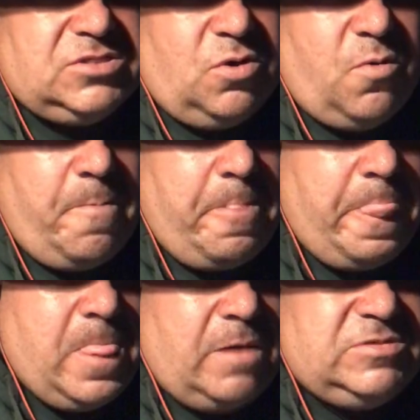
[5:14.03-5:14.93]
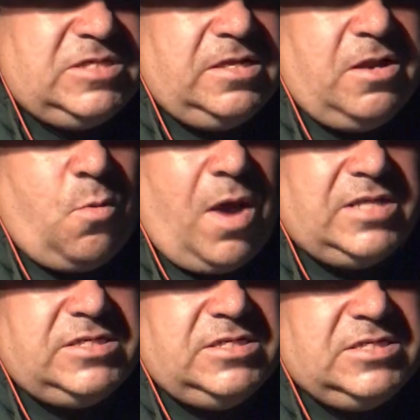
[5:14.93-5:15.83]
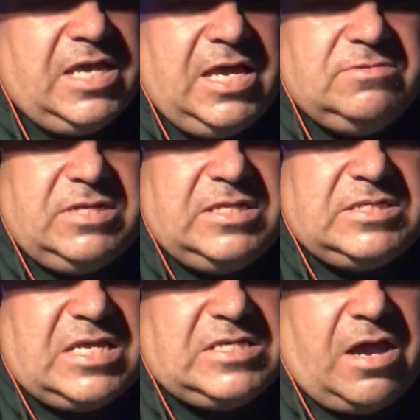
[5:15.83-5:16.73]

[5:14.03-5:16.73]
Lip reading: So I'm sitting there watching these games, and